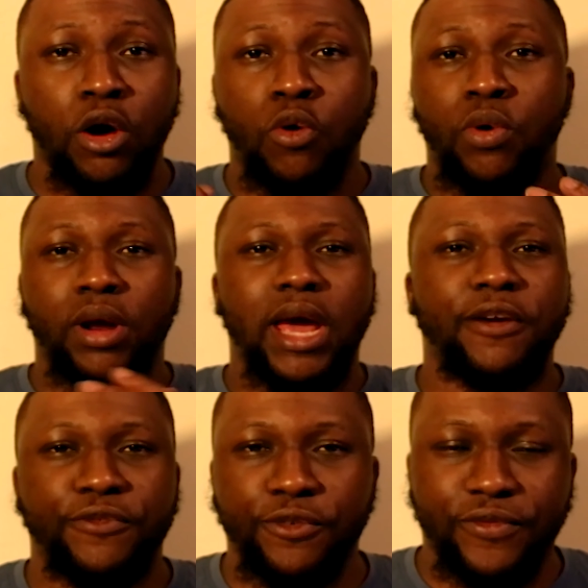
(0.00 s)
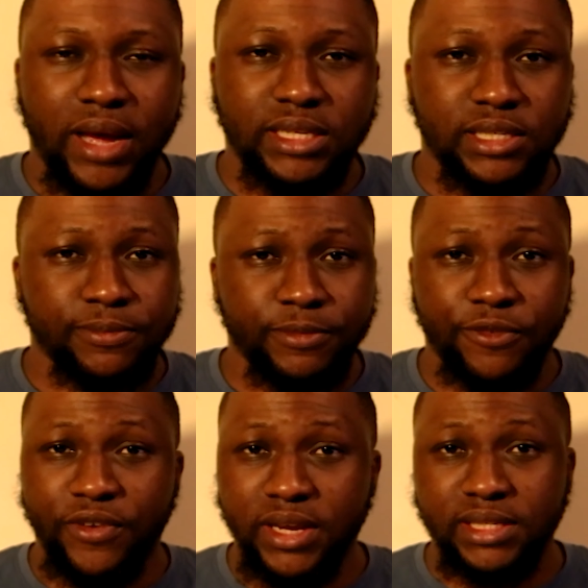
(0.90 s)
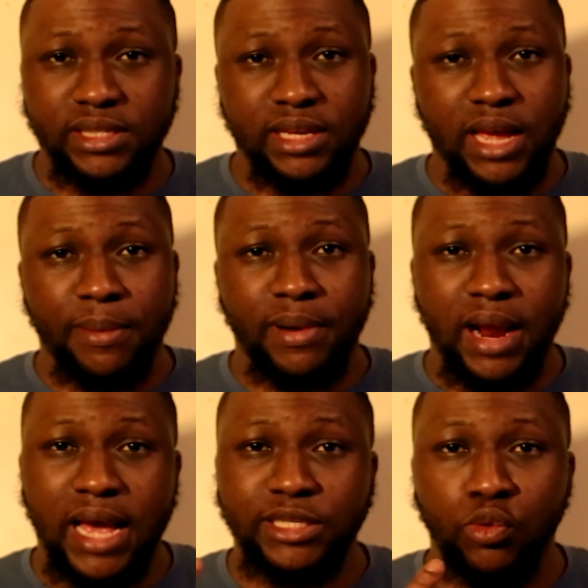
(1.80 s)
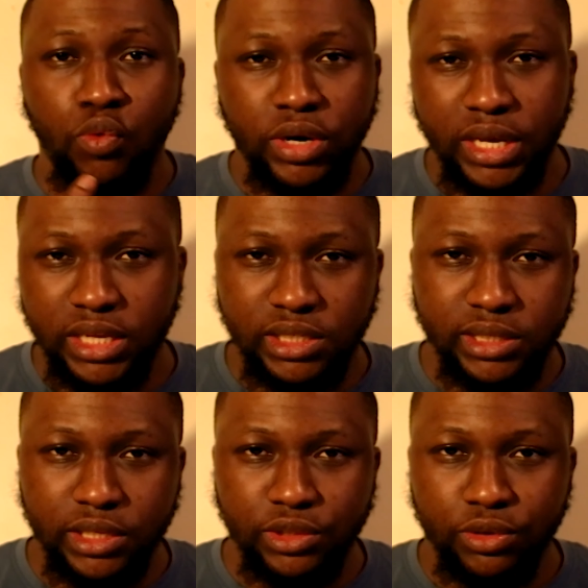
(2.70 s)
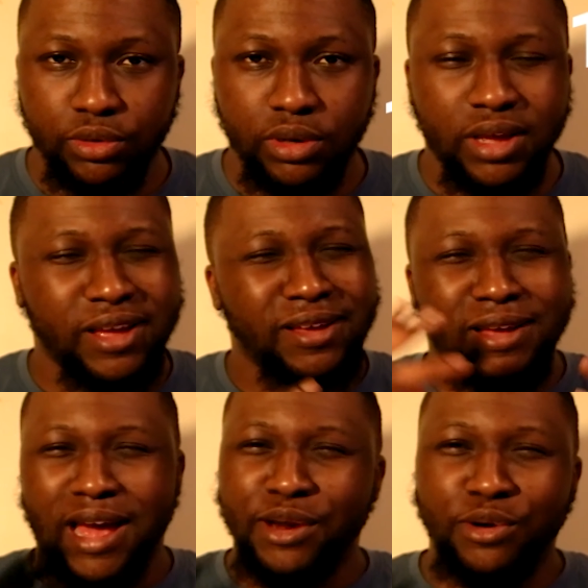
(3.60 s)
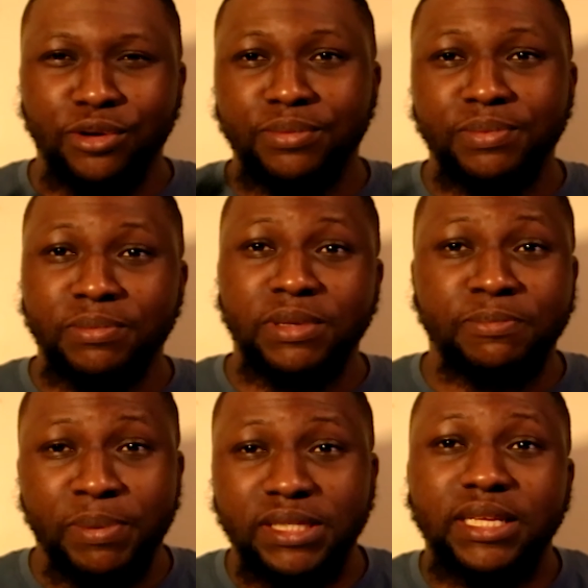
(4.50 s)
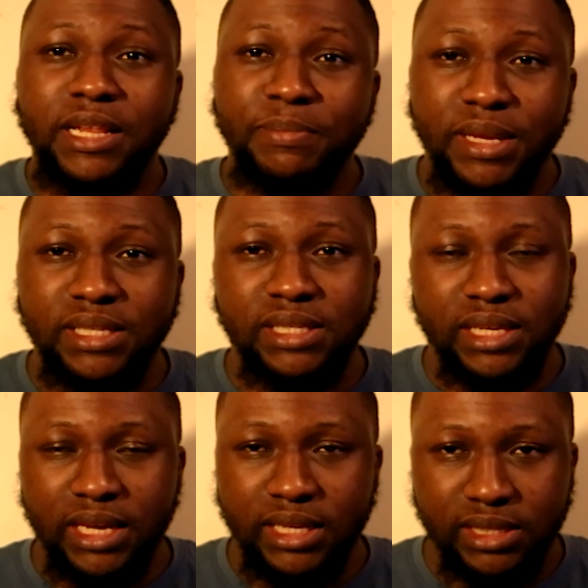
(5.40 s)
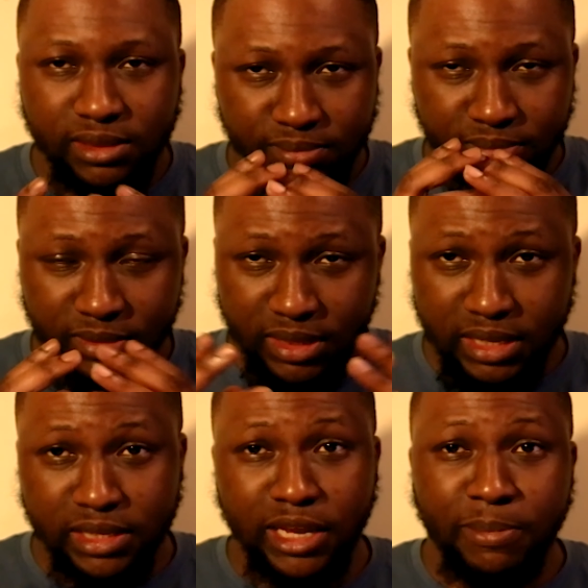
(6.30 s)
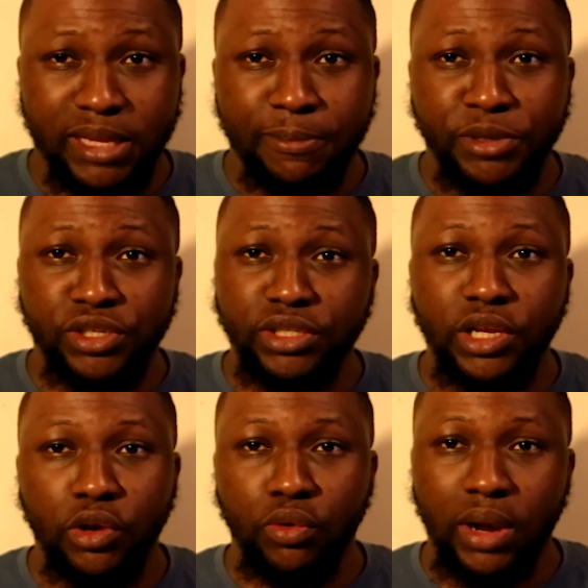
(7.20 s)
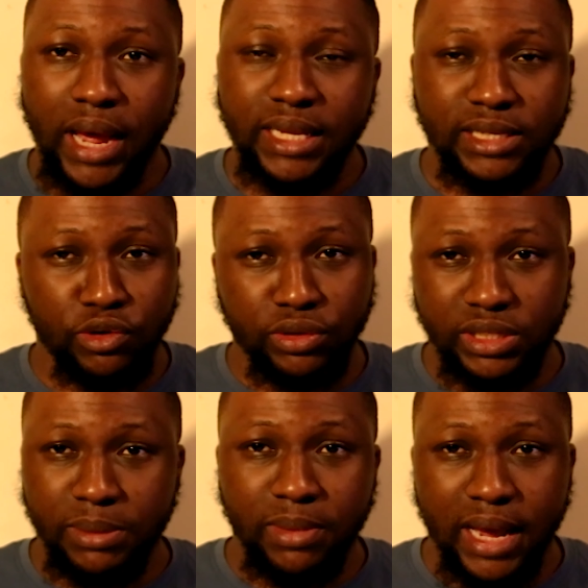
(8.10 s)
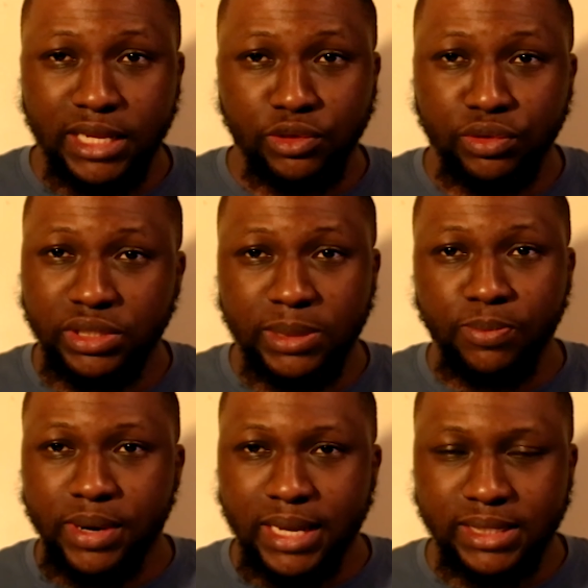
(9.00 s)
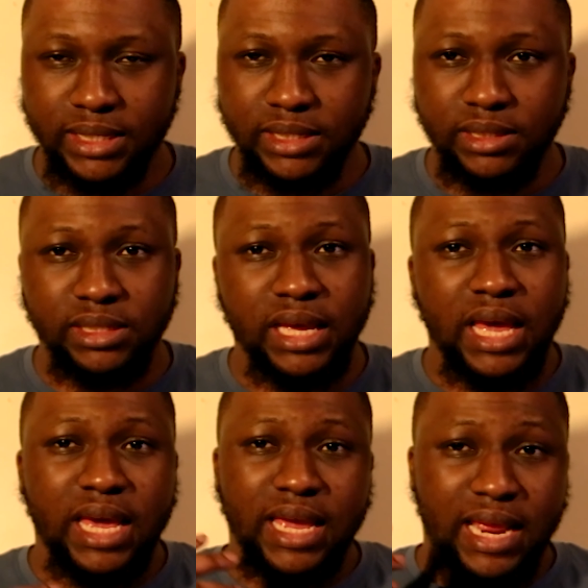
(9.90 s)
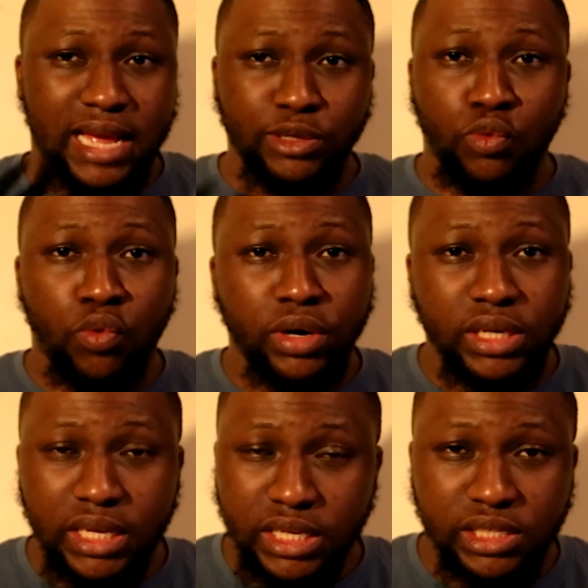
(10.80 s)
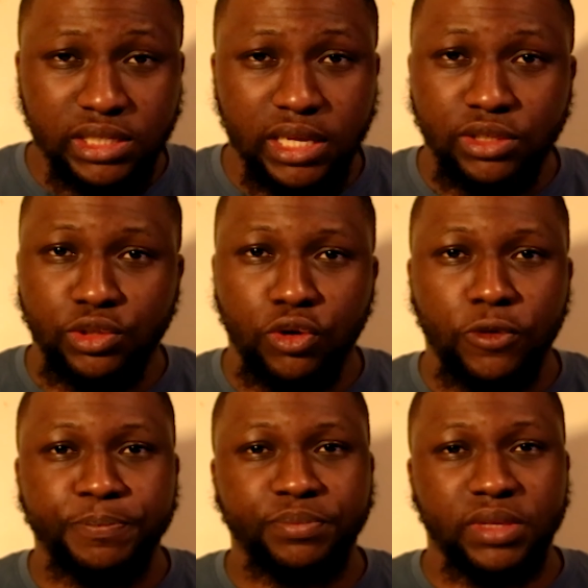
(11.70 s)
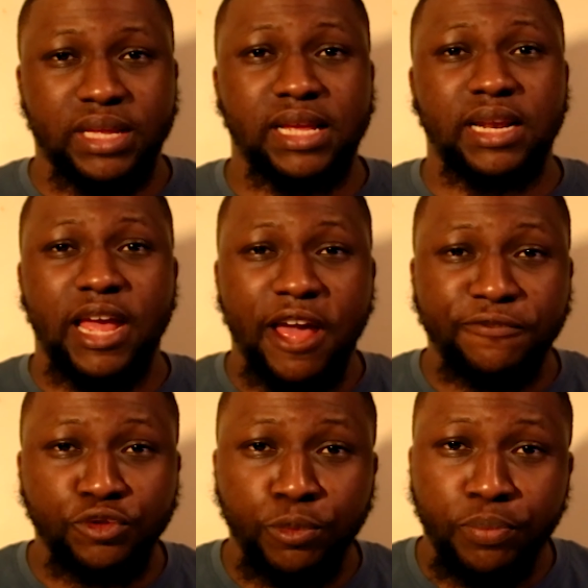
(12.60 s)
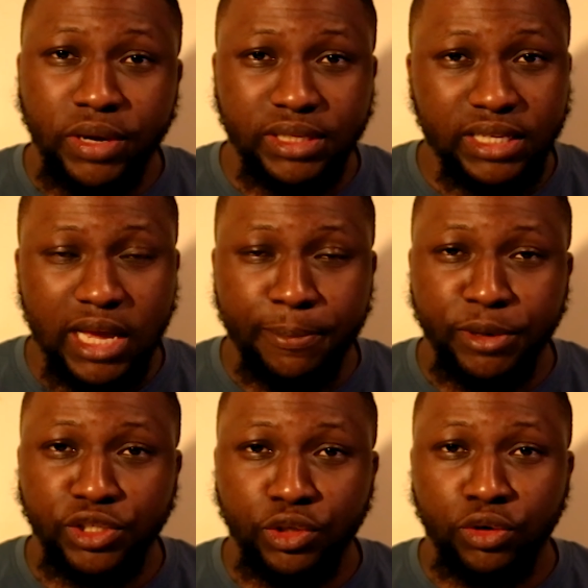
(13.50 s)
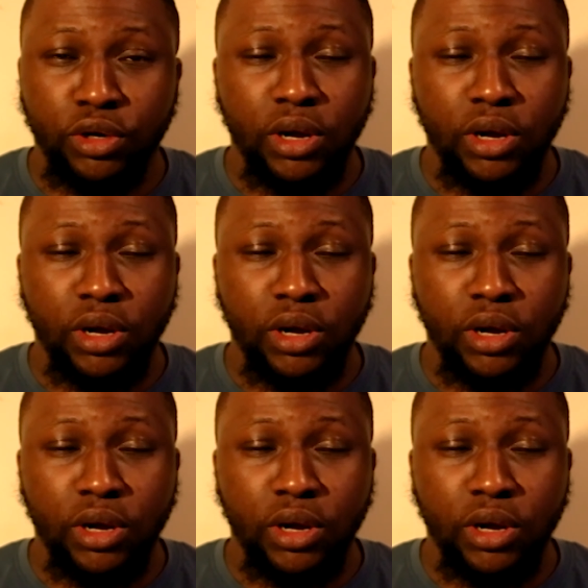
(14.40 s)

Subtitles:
Well, here are a few facts. First, the camera has a 1-inch sensor. I know it basically means it could take better pictures in low light or dim weather settings. It has a 1-inch sensor. It has an f2.8 aperture.